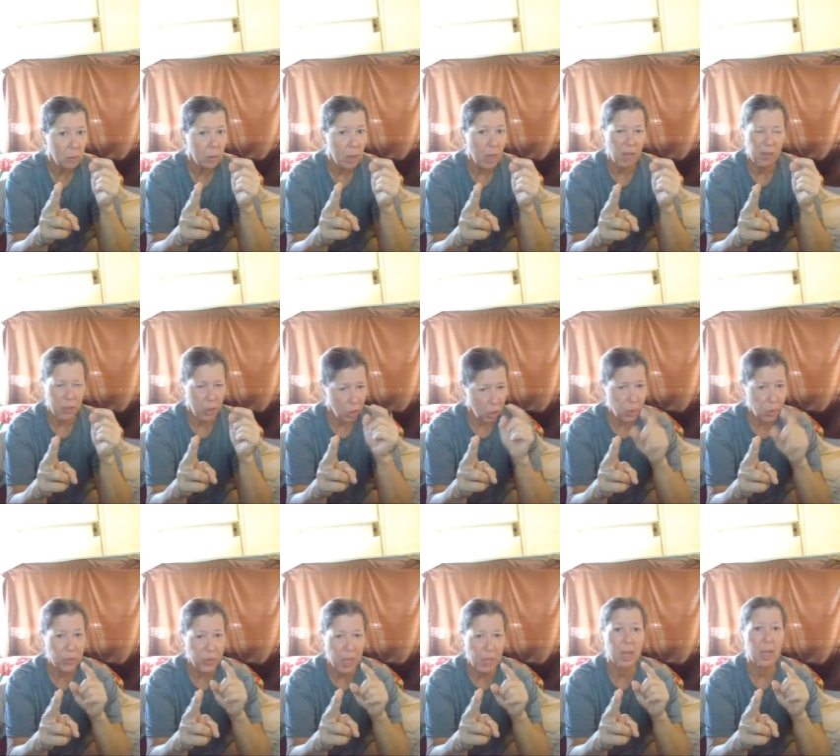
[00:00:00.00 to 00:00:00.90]
If you
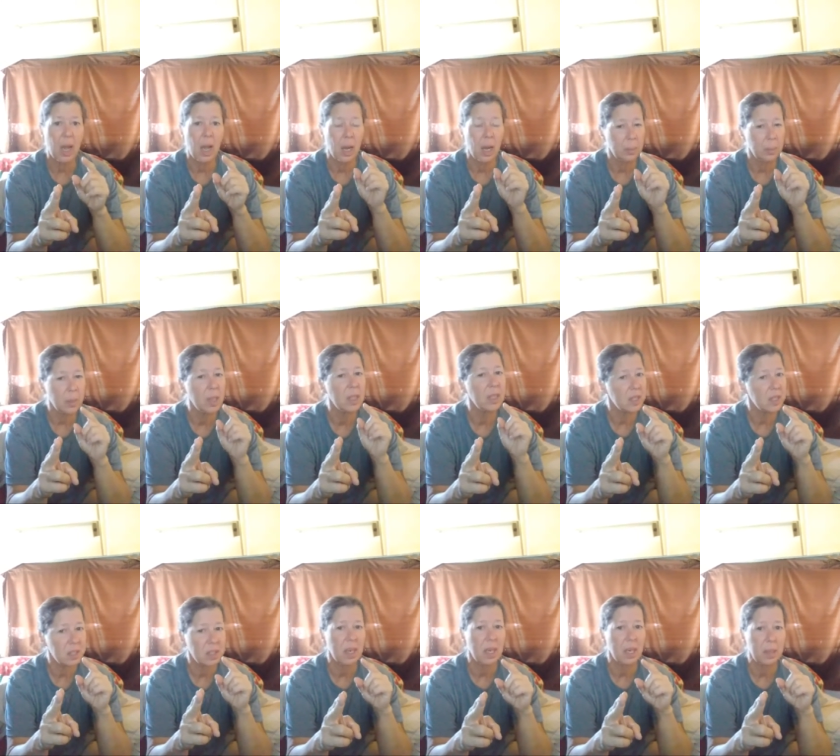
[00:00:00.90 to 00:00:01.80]
think I'm going to
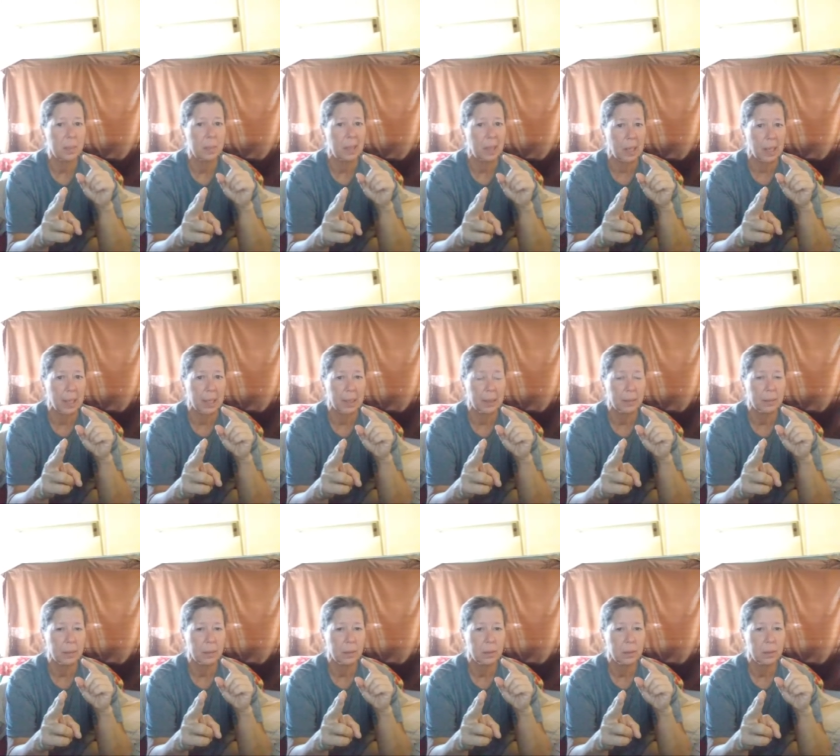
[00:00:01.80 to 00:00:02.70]
stand by
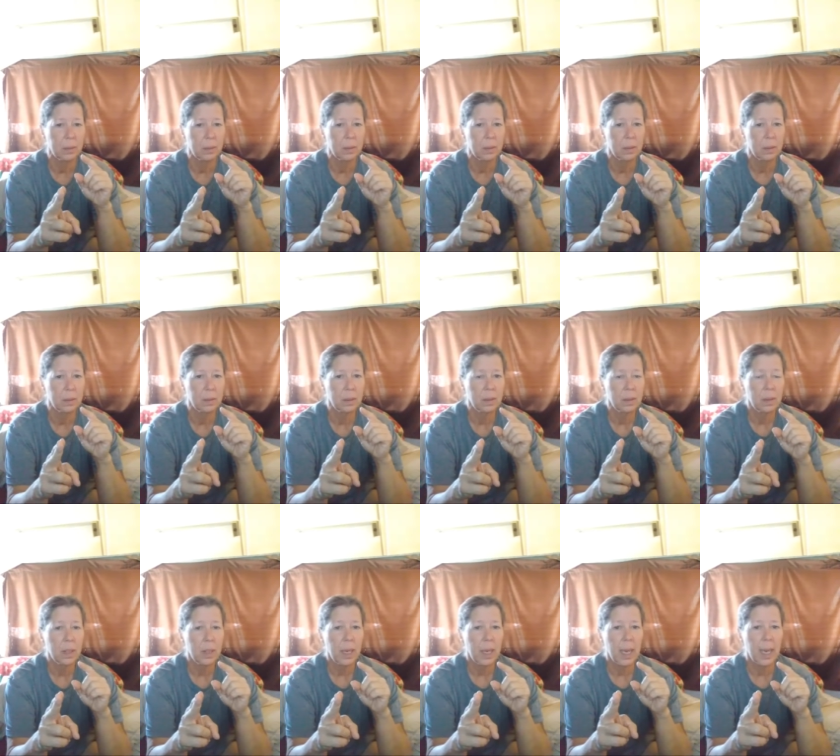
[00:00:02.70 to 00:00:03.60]

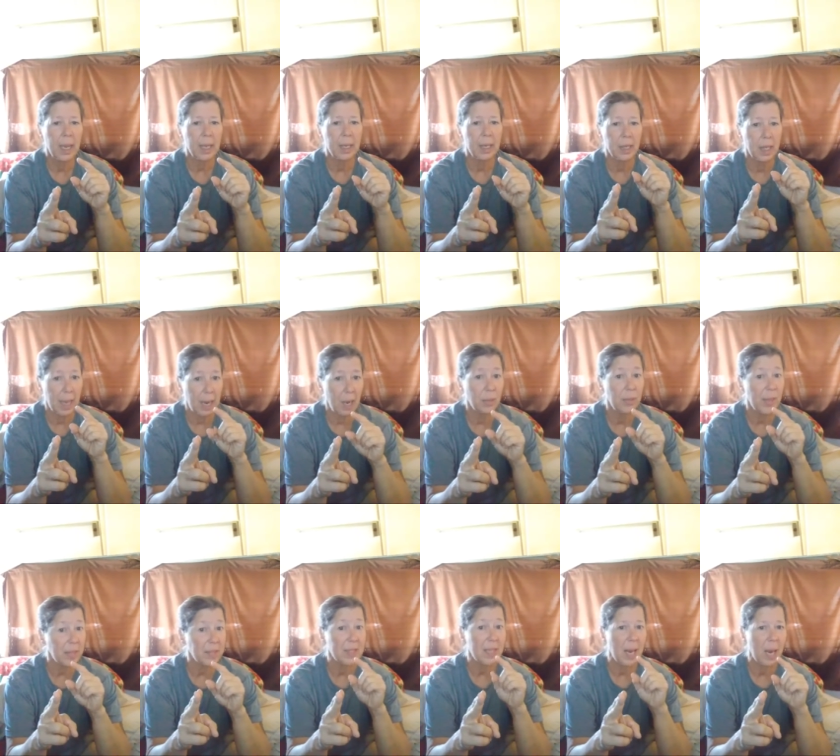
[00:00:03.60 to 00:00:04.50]
and allow
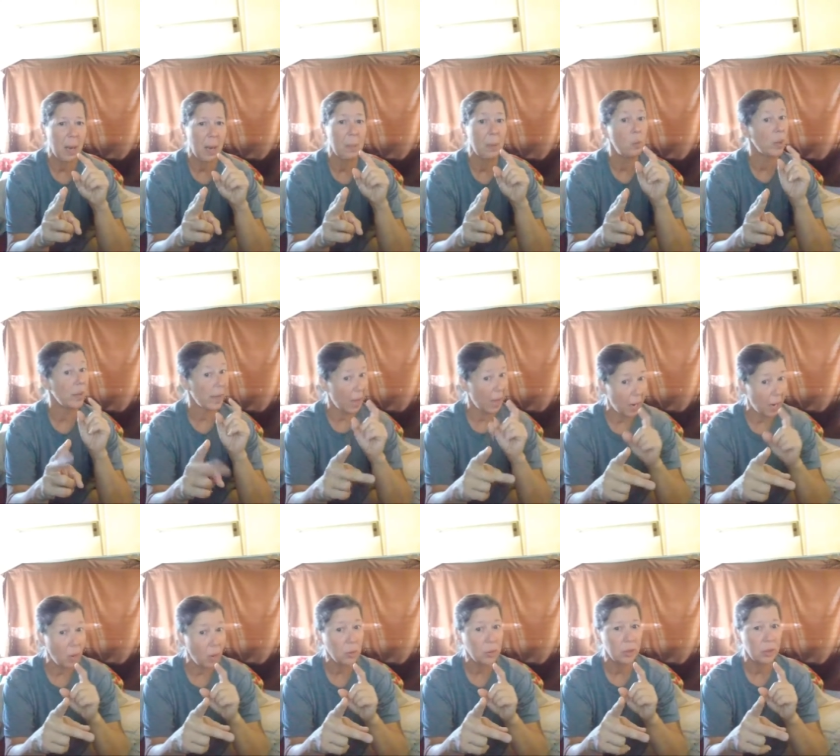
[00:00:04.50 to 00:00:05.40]
that to happen
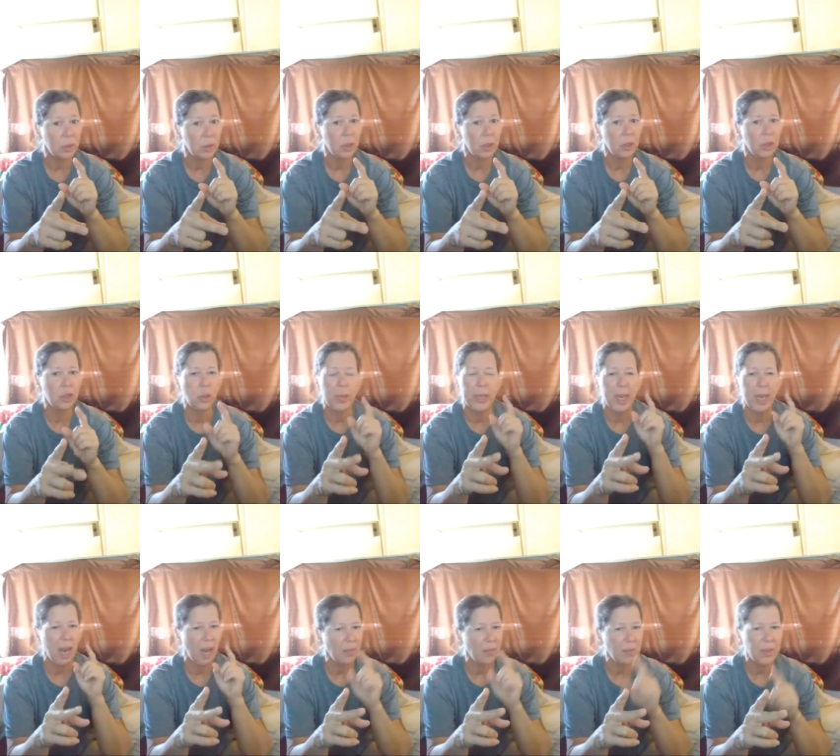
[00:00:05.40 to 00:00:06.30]
without doing
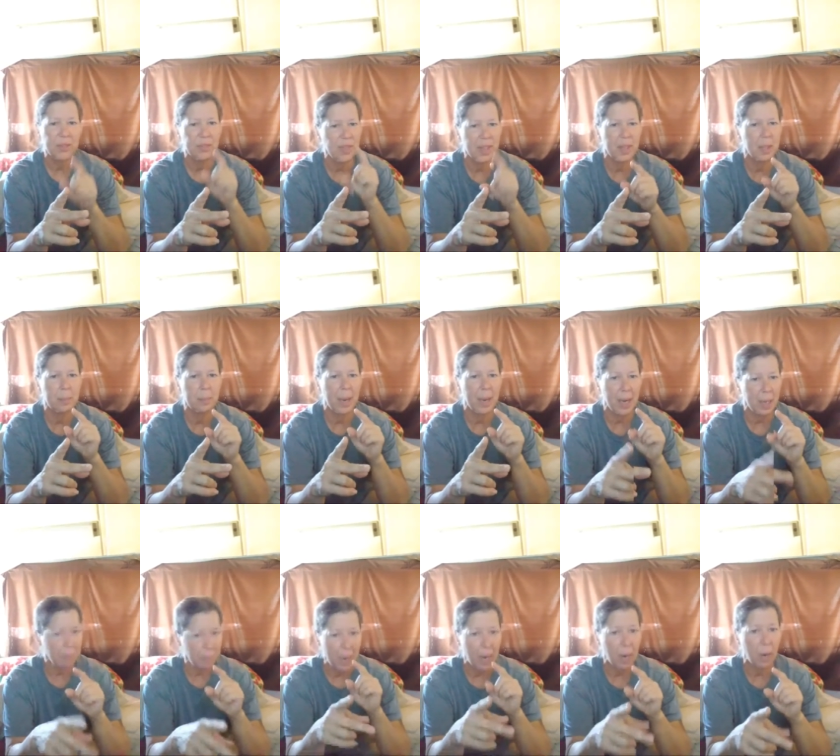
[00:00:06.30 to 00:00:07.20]
everything in my
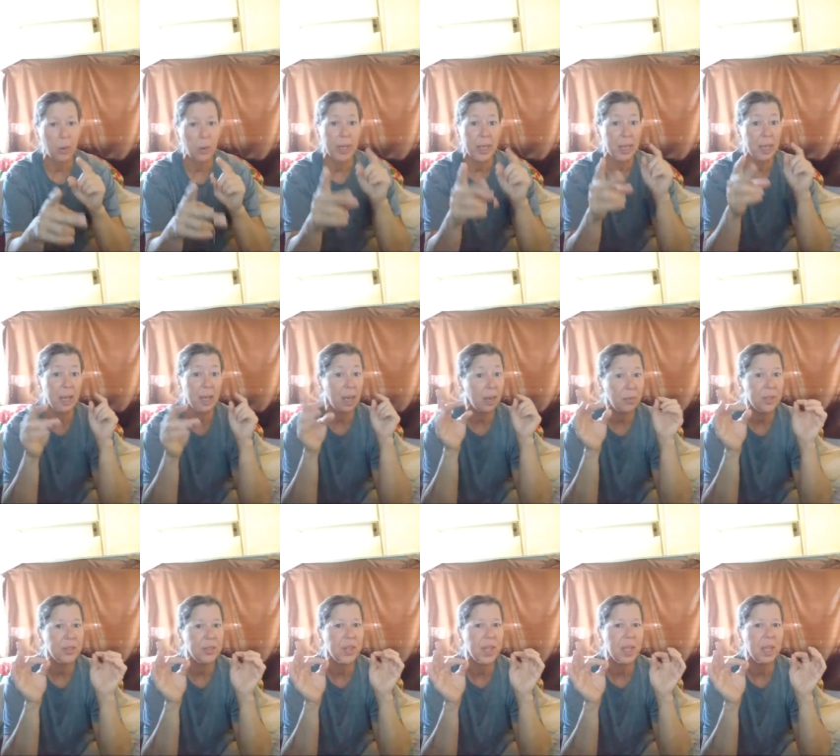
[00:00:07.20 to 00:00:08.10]
power,
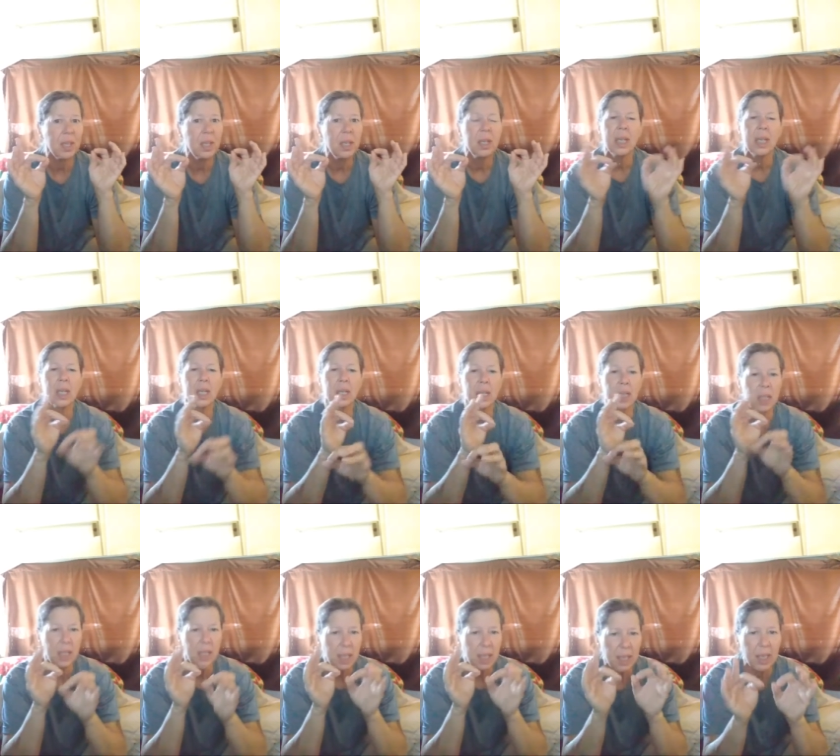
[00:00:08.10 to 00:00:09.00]
everything
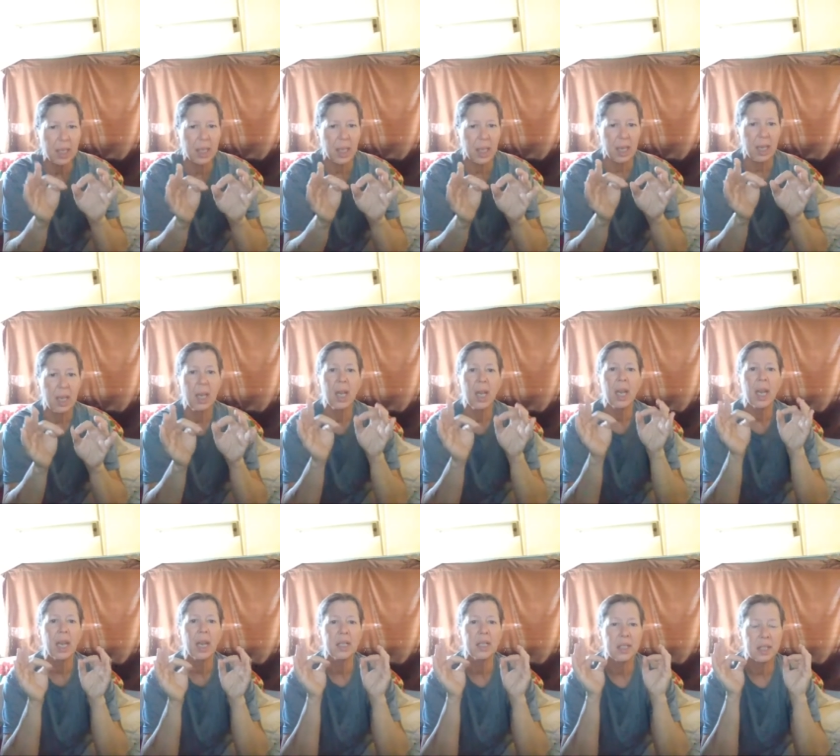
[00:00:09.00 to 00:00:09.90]

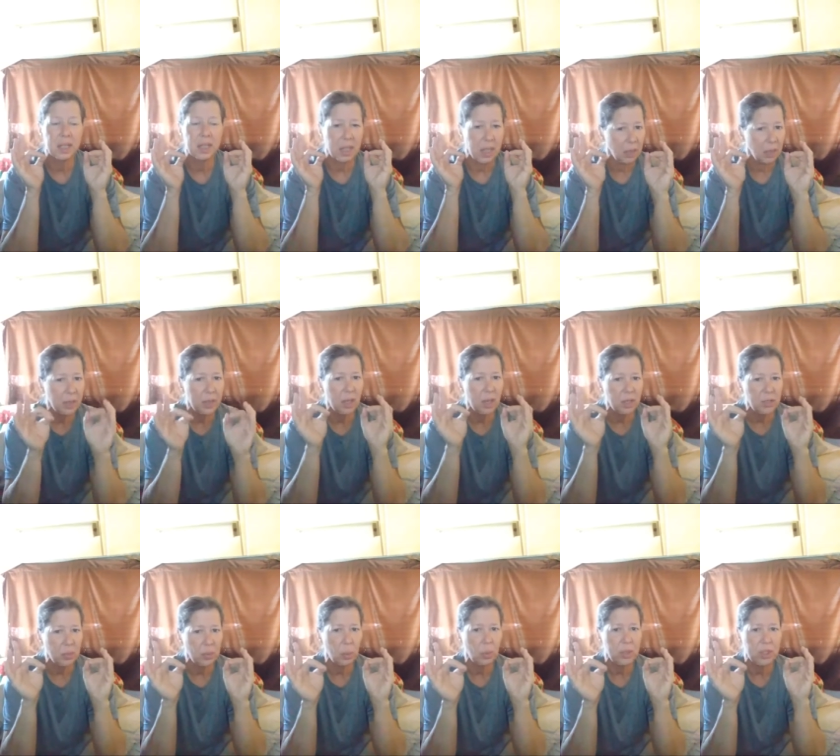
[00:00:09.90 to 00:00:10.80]
legally in
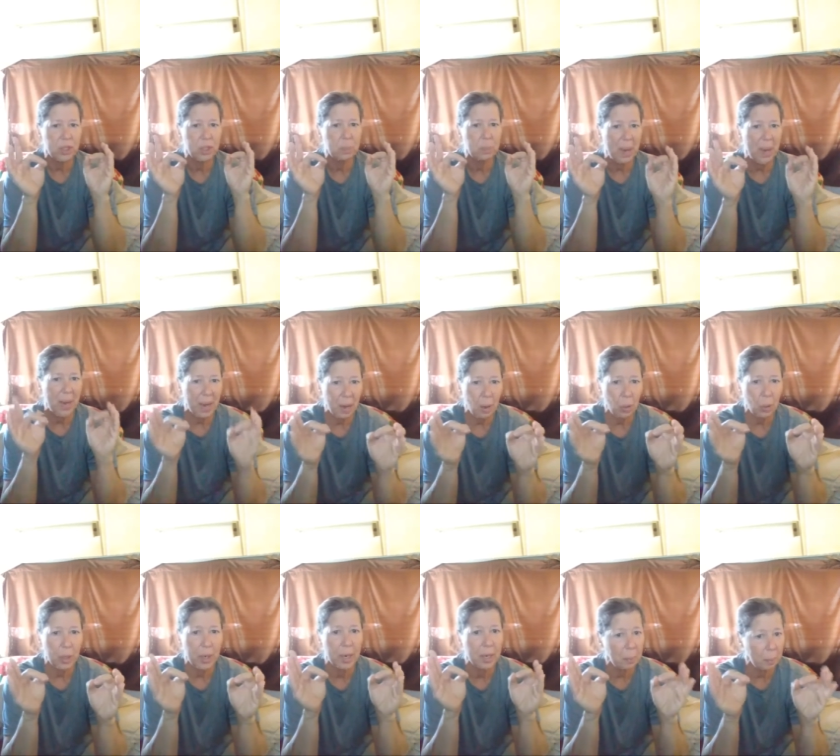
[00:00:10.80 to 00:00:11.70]
Caring Hearts for Horses'
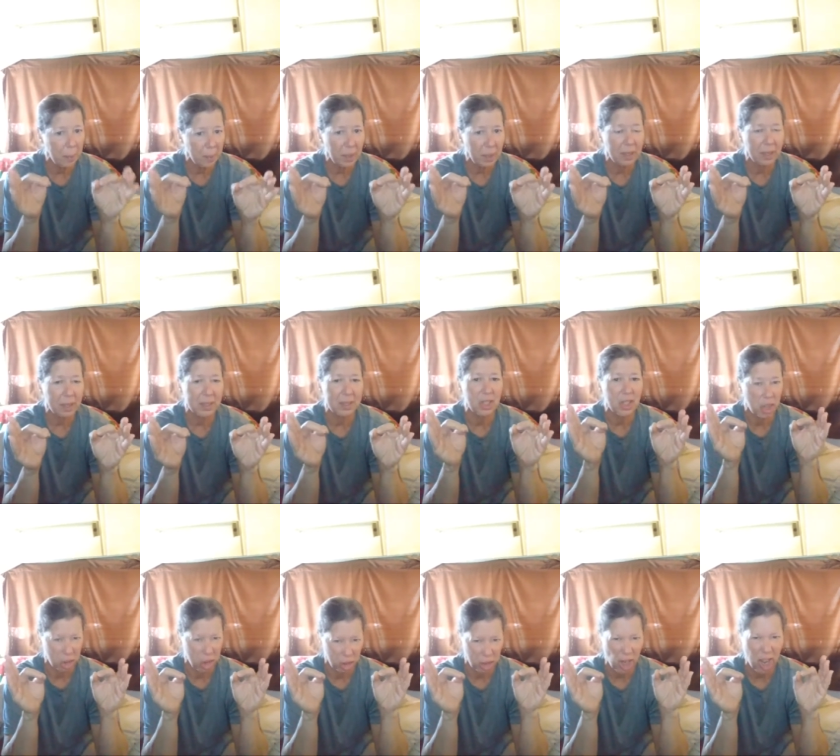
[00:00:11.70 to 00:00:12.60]
power and
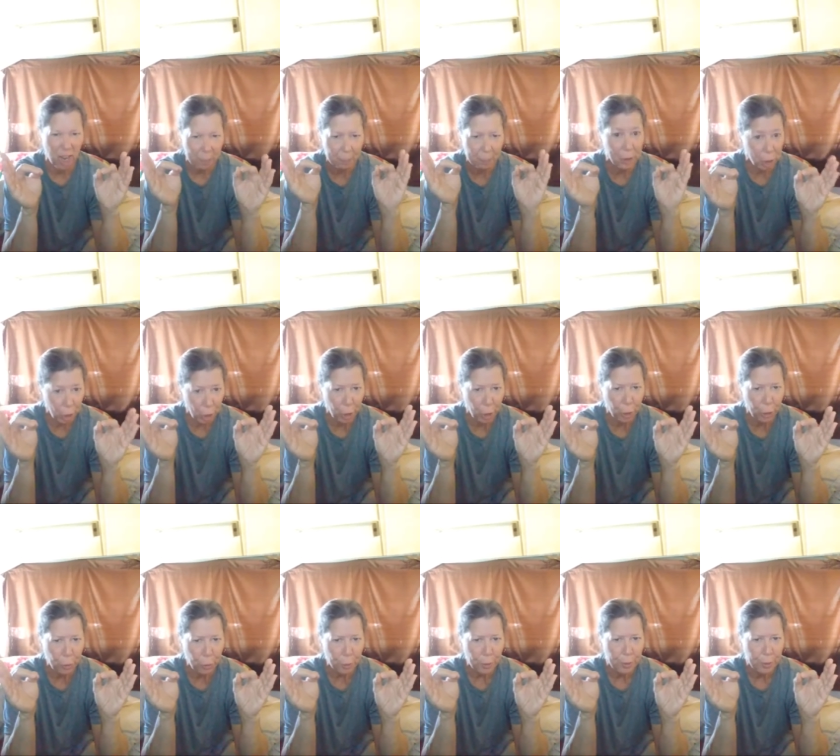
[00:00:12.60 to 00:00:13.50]
ability to stop
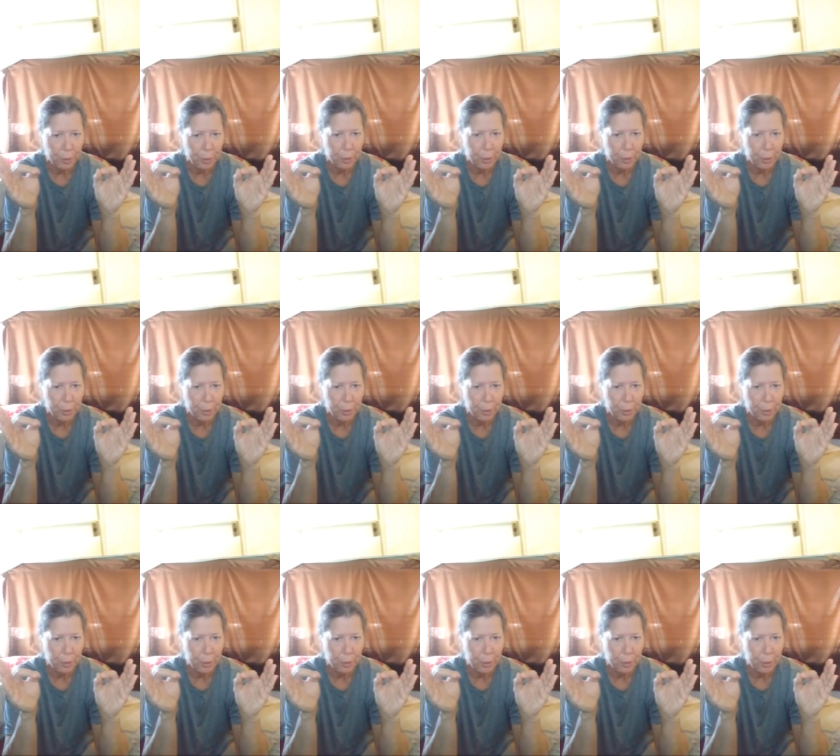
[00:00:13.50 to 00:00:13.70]
you,